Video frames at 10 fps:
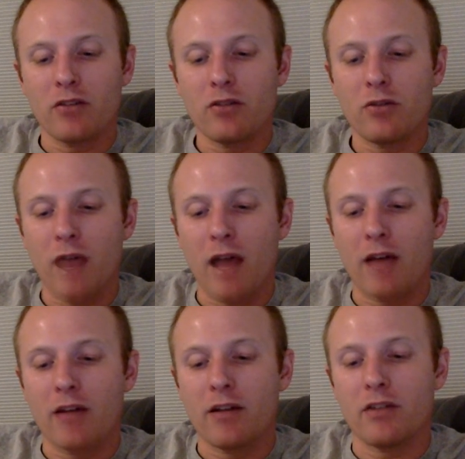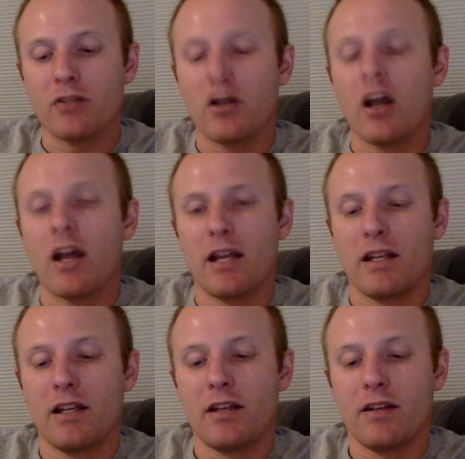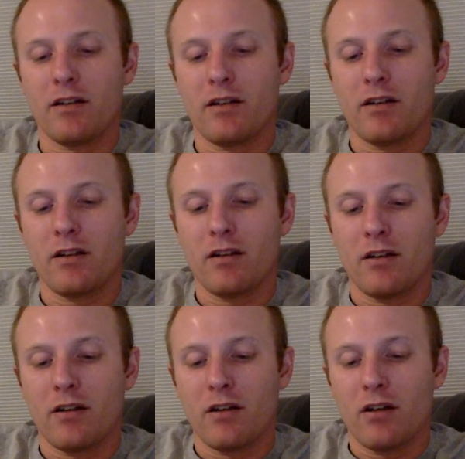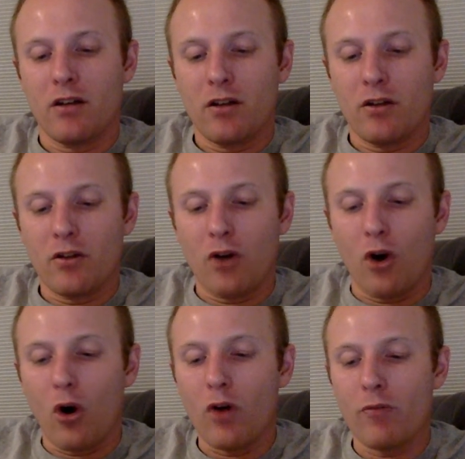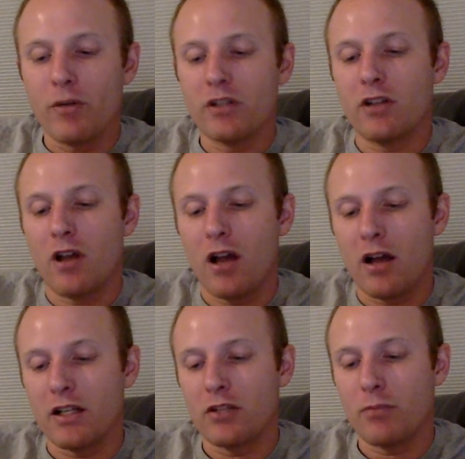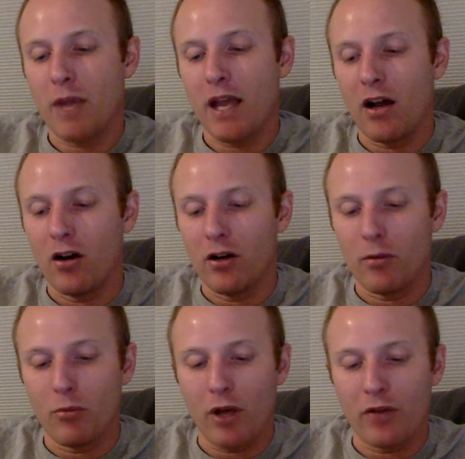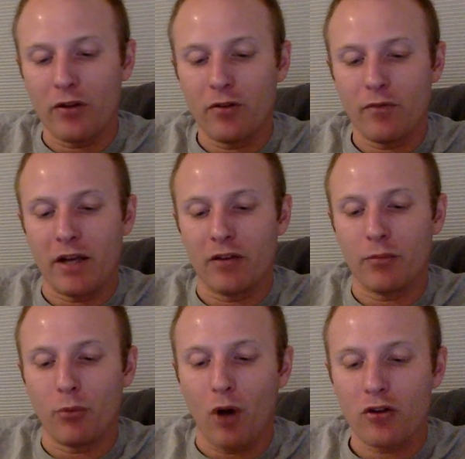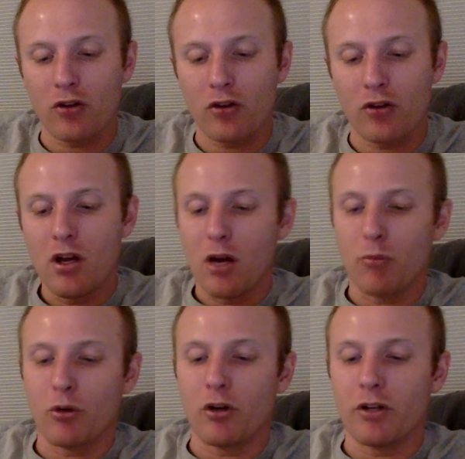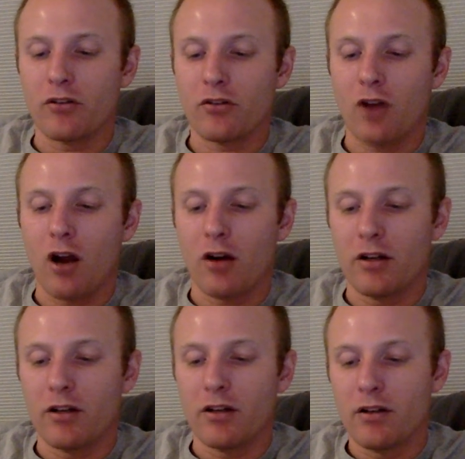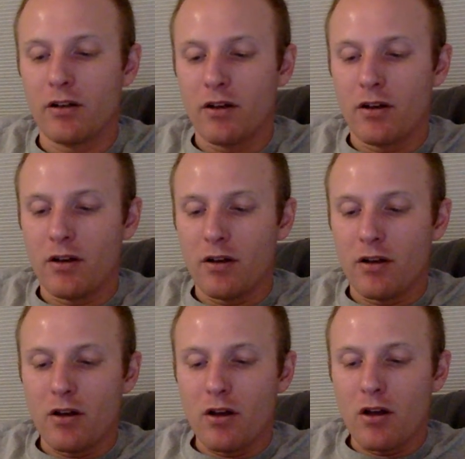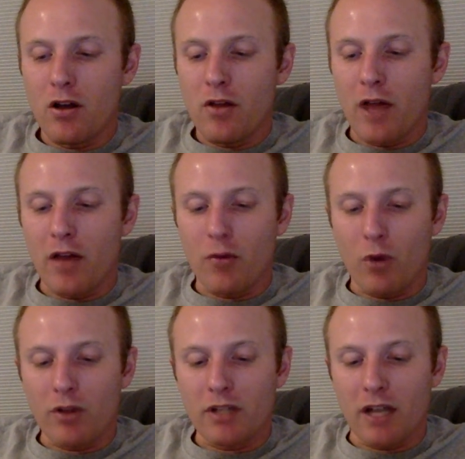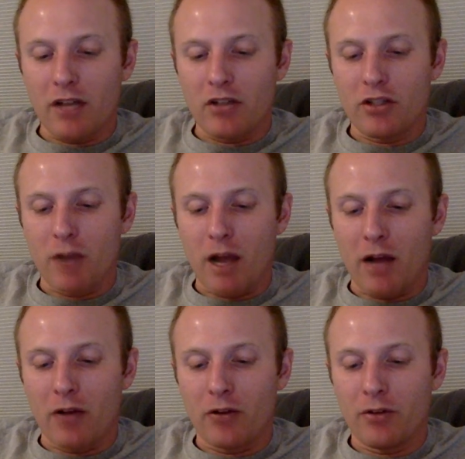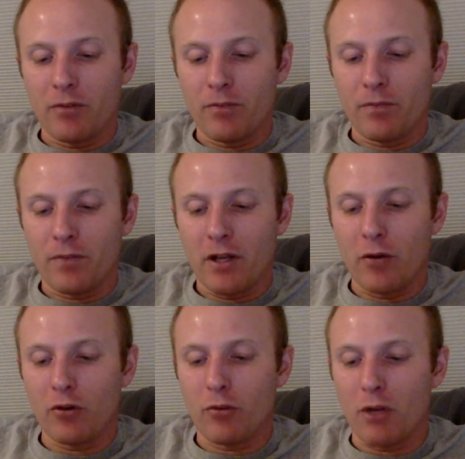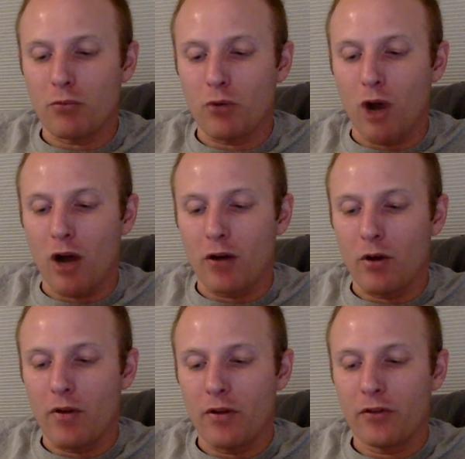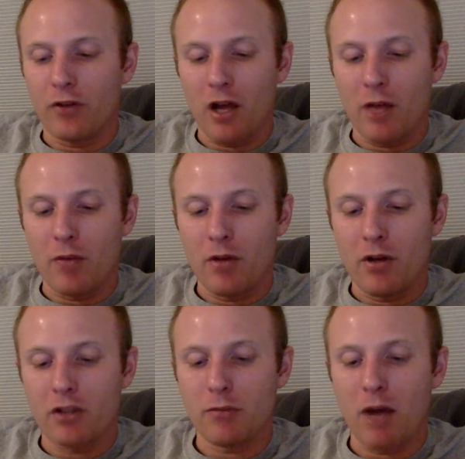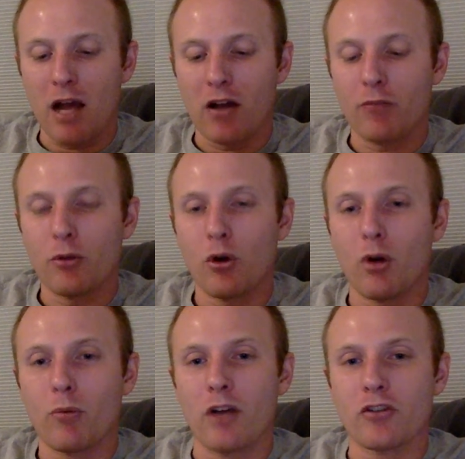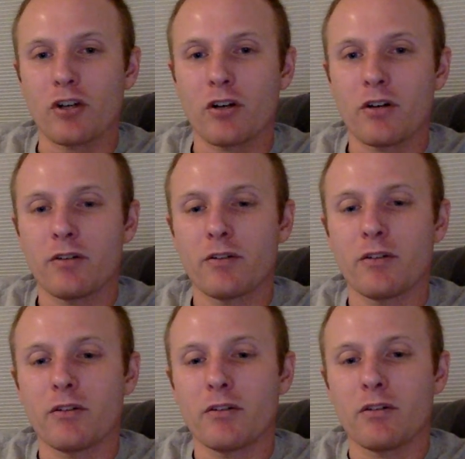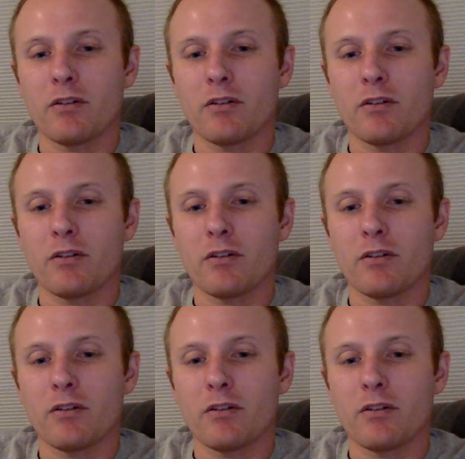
The answer to that is not any. The whole of Miss Honey's pale and pleasant face blushed a brilliant scarlet. Then once again she smiled. It was a much broader one this time, a smile of pure pleasure.